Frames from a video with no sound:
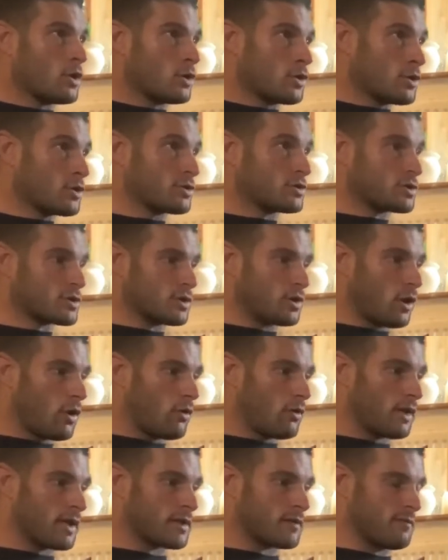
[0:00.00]

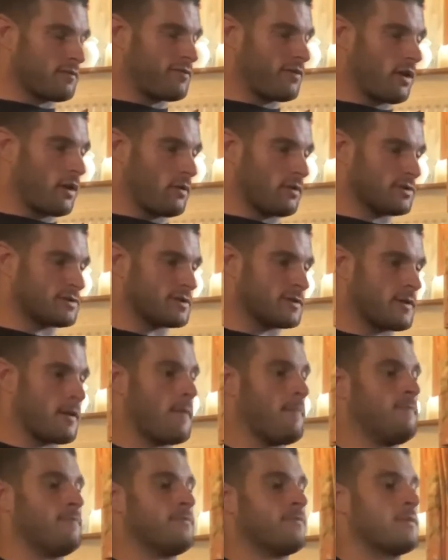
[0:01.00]
slowly come forwards.
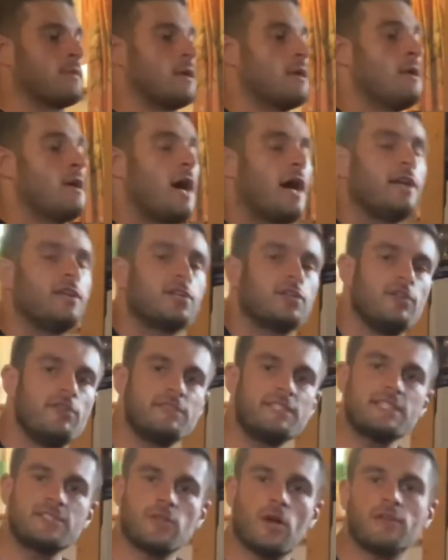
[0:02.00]
And you can
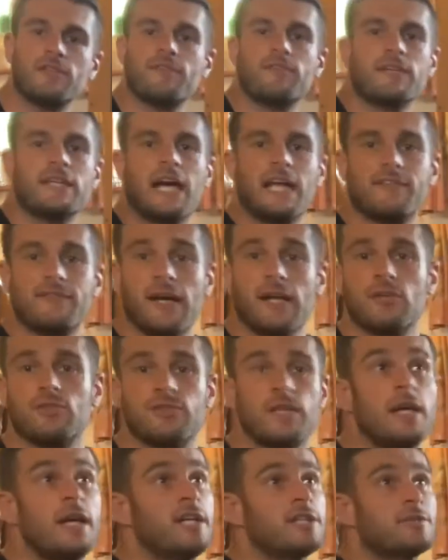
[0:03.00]
use these in all different kind of
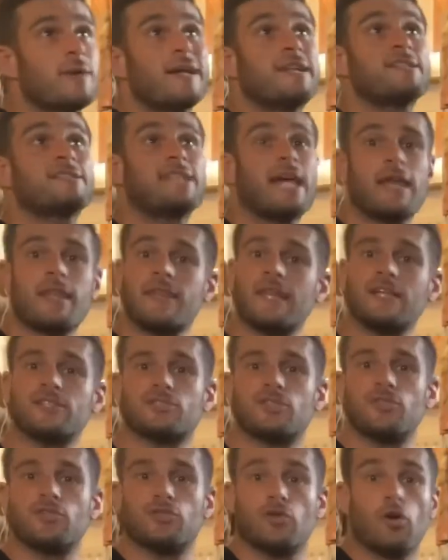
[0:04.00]
angles. So I could tether that
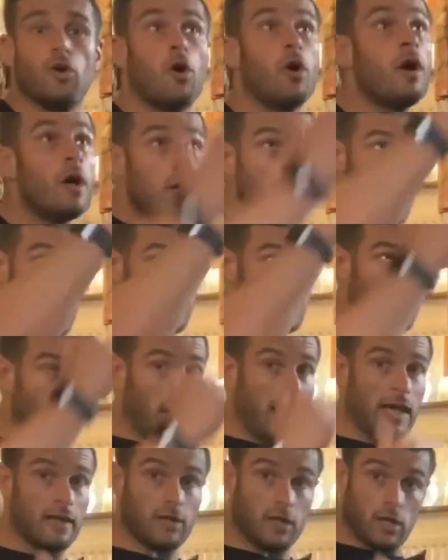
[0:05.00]
to the door and do
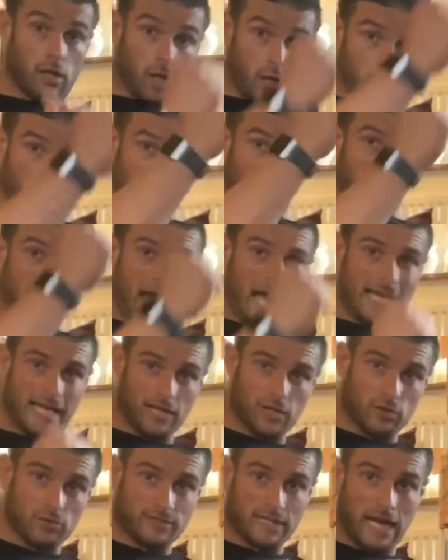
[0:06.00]
a high
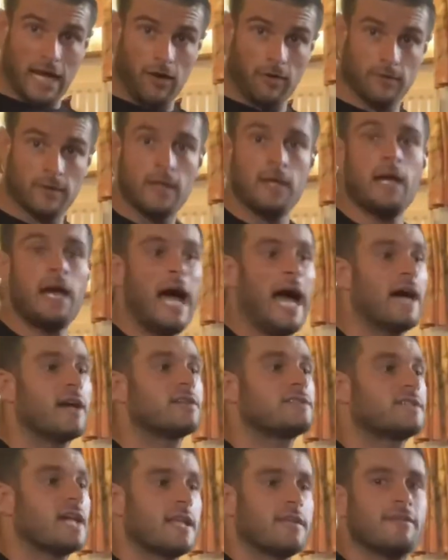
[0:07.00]
angle down. I
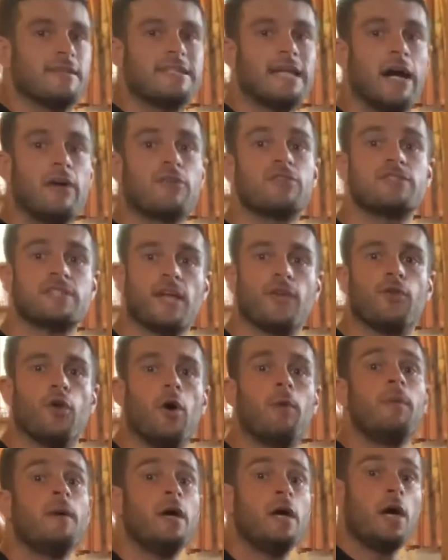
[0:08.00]
could tether it down, stand
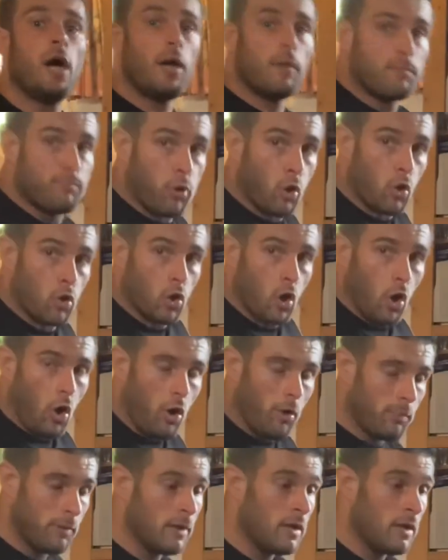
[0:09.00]
up and pull up.